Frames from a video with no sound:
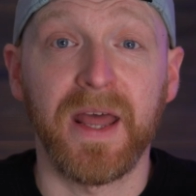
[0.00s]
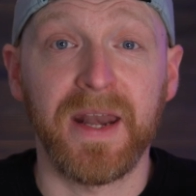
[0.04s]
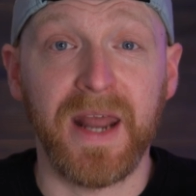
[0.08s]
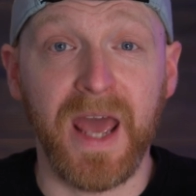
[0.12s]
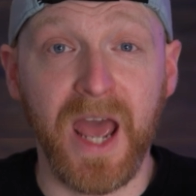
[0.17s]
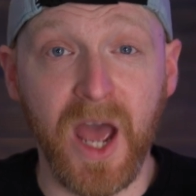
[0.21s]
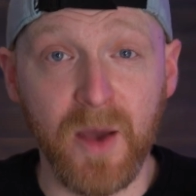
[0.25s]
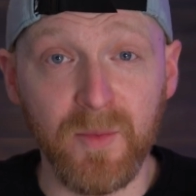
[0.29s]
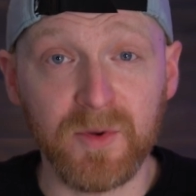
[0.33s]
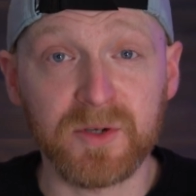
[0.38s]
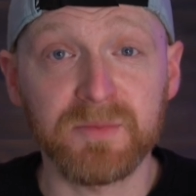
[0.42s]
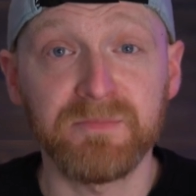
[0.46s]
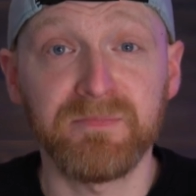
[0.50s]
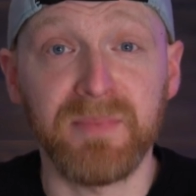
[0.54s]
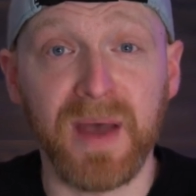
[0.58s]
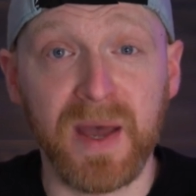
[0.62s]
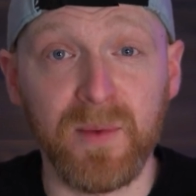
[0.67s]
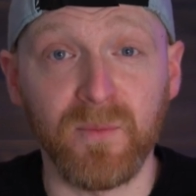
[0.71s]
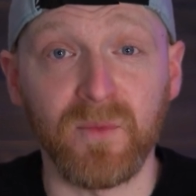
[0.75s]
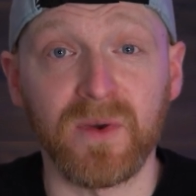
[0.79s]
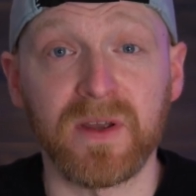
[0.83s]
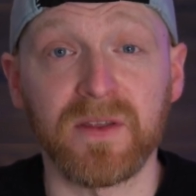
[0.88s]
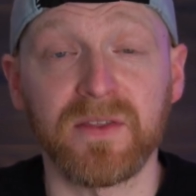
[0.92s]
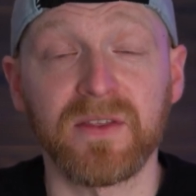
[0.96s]
and how much
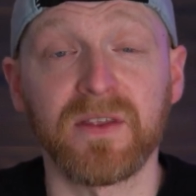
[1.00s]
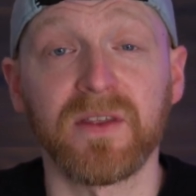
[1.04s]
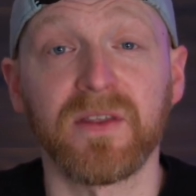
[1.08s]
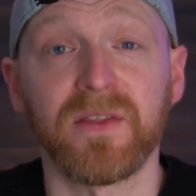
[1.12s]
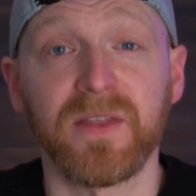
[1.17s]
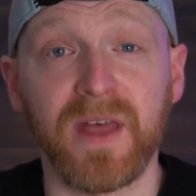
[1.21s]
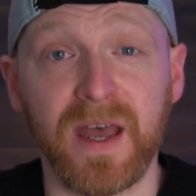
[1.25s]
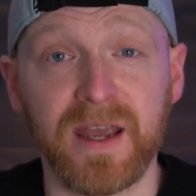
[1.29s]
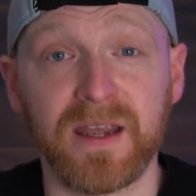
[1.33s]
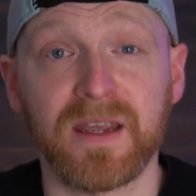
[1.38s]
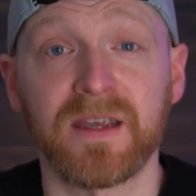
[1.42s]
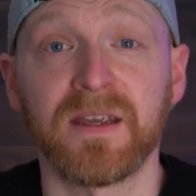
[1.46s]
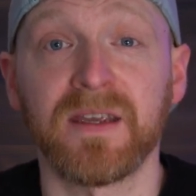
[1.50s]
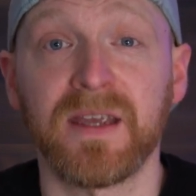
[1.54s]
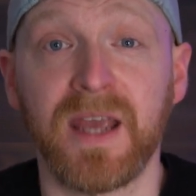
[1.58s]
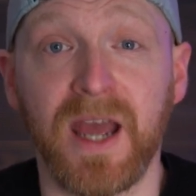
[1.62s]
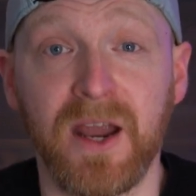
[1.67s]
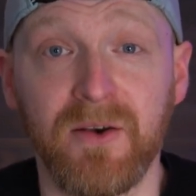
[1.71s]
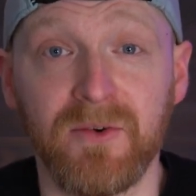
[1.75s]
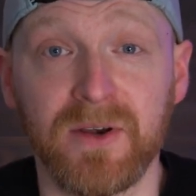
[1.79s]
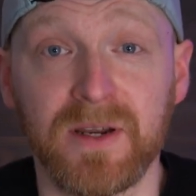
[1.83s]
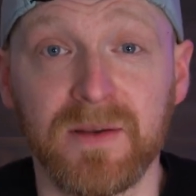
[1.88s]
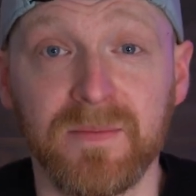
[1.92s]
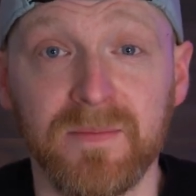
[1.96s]
bandwidth that can
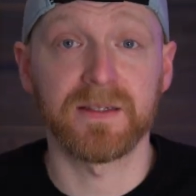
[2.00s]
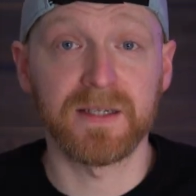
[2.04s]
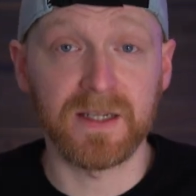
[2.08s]
carry.